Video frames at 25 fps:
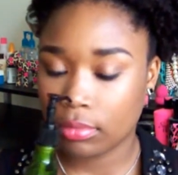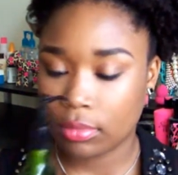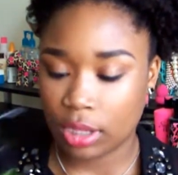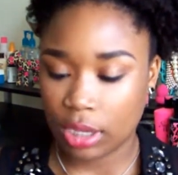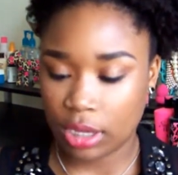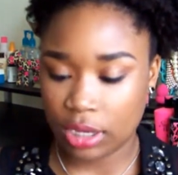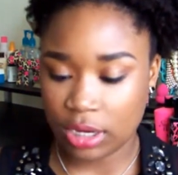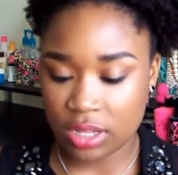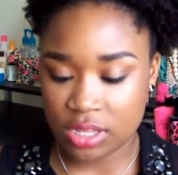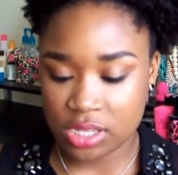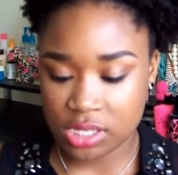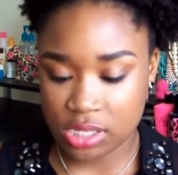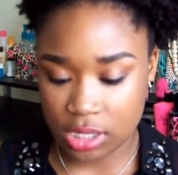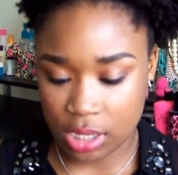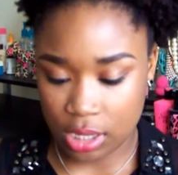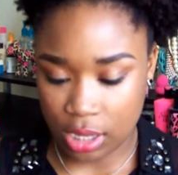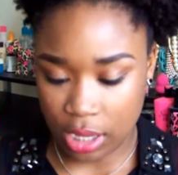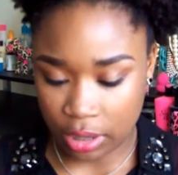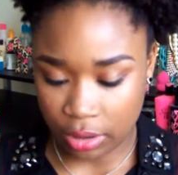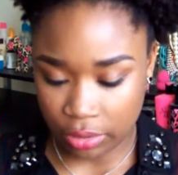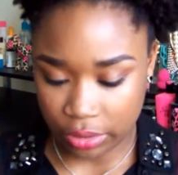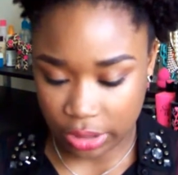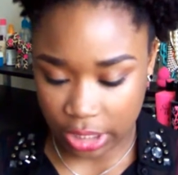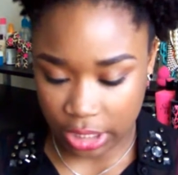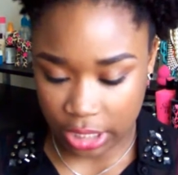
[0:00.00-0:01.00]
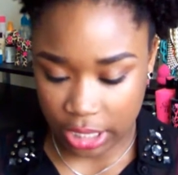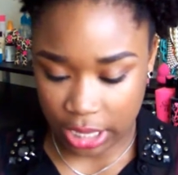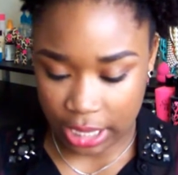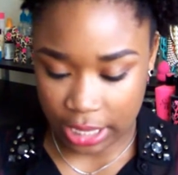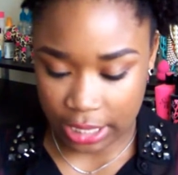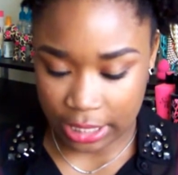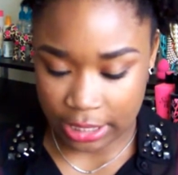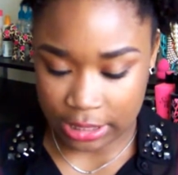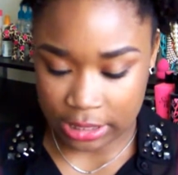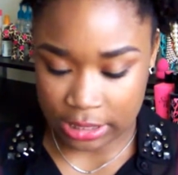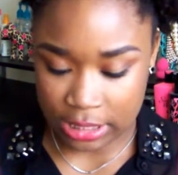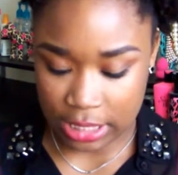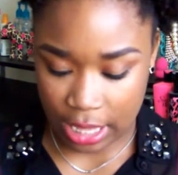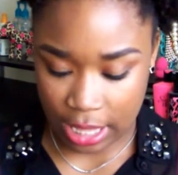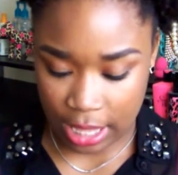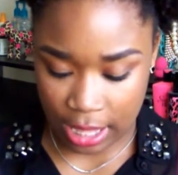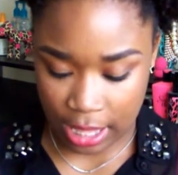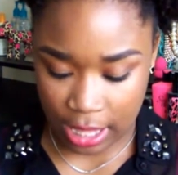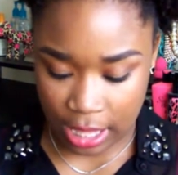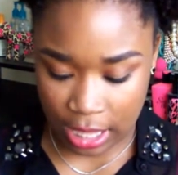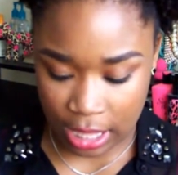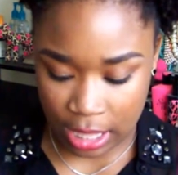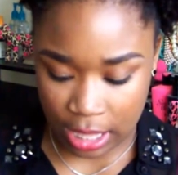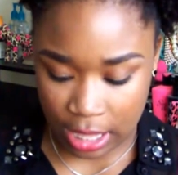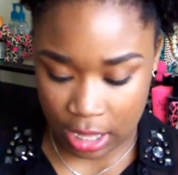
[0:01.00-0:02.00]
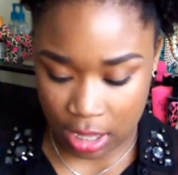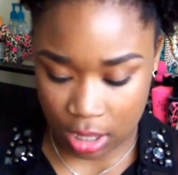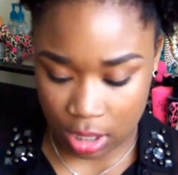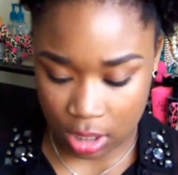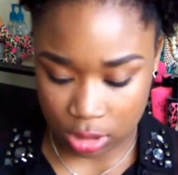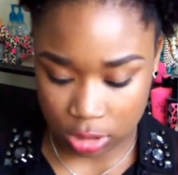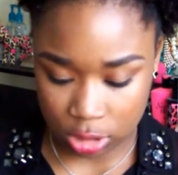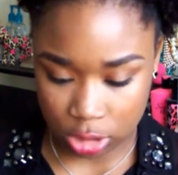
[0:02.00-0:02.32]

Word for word: It doesn't, I don't think it has a